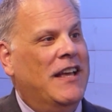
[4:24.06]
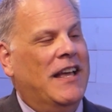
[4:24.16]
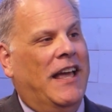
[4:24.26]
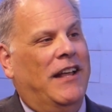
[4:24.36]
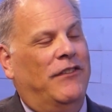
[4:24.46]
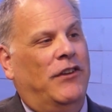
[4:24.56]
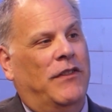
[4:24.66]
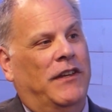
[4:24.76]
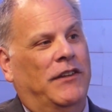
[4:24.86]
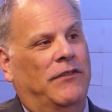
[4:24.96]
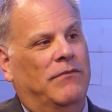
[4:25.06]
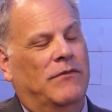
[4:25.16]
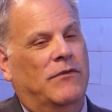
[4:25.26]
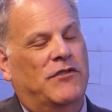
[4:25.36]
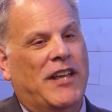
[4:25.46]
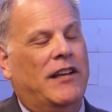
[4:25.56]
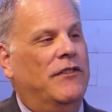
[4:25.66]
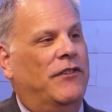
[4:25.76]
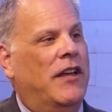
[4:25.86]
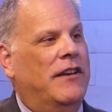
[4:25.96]
And so the
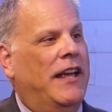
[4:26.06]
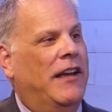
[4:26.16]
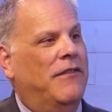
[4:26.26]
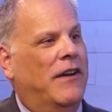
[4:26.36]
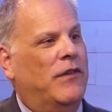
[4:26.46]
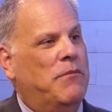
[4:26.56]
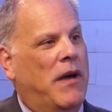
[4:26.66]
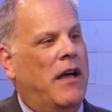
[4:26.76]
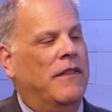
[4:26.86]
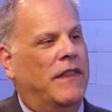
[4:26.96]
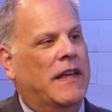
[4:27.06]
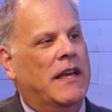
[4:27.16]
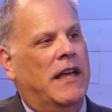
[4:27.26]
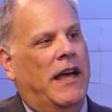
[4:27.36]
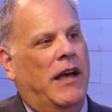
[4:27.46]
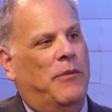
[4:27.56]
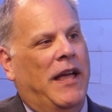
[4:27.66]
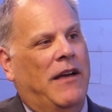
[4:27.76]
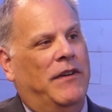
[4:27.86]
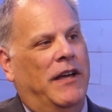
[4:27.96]
second Sunday of every month, we
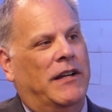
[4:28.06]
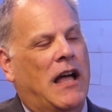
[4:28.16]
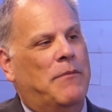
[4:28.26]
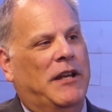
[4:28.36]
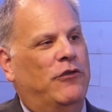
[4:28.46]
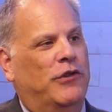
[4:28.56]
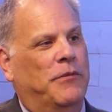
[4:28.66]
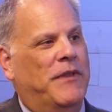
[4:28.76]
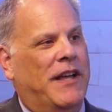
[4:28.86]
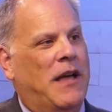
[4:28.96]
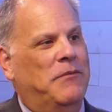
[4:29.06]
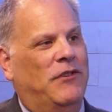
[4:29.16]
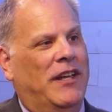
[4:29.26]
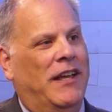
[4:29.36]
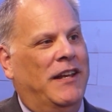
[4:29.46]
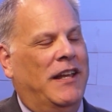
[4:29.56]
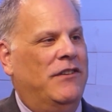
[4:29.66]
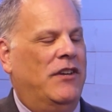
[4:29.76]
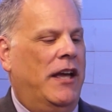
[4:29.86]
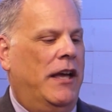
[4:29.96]
have a comedy troupe that comes in
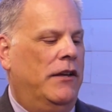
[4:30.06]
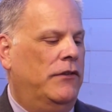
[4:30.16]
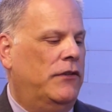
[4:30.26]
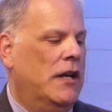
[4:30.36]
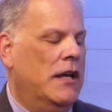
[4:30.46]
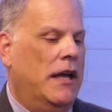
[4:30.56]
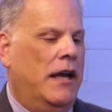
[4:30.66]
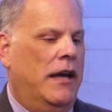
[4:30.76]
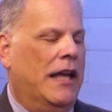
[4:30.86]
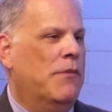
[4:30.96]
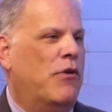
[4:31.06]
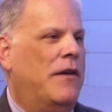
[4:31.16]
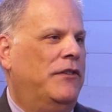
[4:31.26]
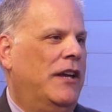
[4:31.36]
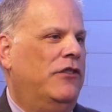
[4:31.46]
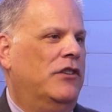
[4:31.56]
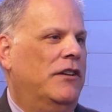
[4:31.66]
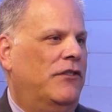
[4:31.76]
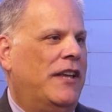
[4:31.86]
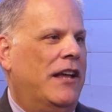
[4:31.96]
and does improvisation
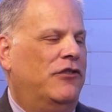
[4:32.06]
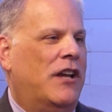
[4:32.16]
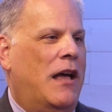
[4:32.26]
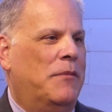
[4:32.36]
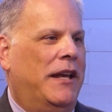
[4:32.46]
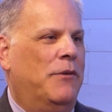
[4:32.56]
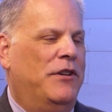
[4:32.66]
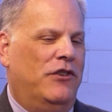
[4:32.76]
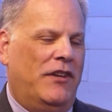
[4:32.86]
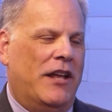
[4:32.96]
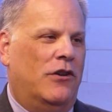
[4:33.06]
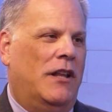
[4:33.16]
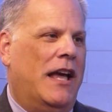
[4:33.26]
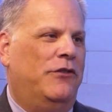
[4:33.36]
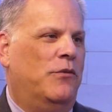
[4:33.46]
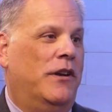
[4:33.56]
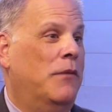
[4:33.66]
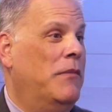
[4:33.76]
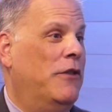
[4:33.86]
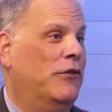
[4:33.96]
and sketch comedy. We just had our last one
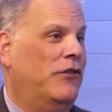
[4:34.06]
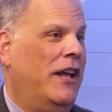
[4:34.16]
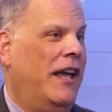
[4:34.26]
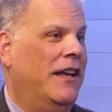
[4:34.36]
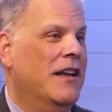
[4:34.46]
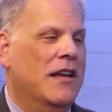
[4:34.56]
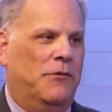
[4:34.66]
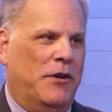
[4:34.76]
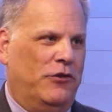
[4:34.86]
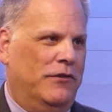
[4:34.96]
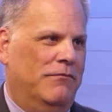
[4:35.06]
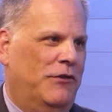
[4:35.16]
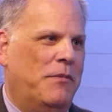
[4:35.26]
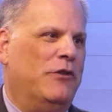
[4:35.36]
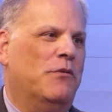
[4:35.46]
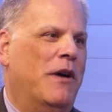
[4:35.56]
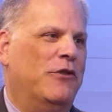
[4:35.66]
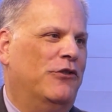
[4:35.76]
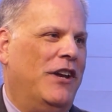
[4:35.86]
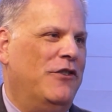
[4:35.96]
on Mother's Day, special
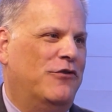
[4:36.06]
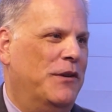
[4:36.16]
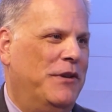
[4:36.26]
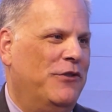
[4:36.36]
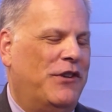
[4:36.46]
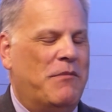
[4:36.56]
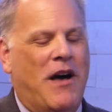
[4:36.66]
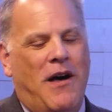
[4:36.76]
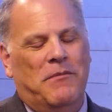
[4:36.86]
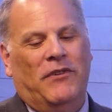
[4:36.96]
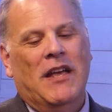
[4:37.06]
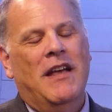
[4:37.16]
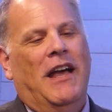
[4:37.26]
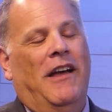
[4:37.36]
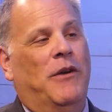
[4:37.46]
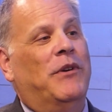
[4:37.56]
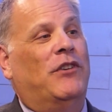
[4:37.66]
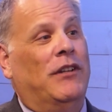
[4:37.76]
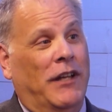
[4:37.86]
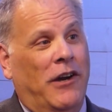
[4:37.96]
Mother's Day tribute to moms. It was
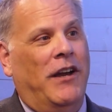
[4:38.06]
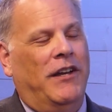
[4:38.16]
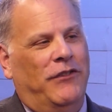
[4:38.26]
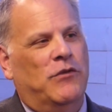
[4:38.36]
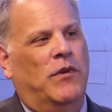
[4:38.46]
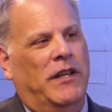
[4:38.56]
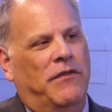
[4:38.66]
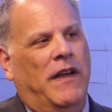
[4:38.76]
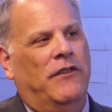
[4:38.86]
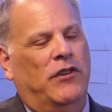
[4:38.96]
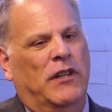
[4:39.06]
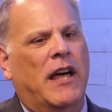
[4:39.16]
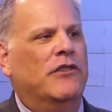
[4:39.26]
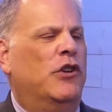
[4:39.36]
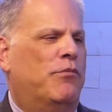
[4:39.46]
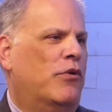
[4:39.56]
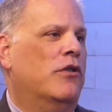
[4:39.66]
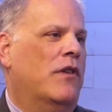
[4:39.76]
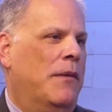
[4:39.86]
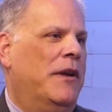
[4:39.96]
hilarious and really fun. So a lot of new
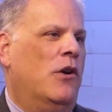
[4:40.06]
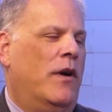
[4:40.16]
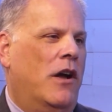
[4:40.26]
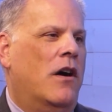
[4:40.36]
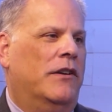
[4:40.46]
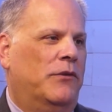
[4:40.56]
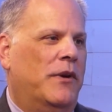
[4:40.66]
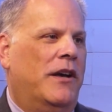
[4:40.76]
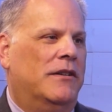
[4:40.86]
programming going on as well.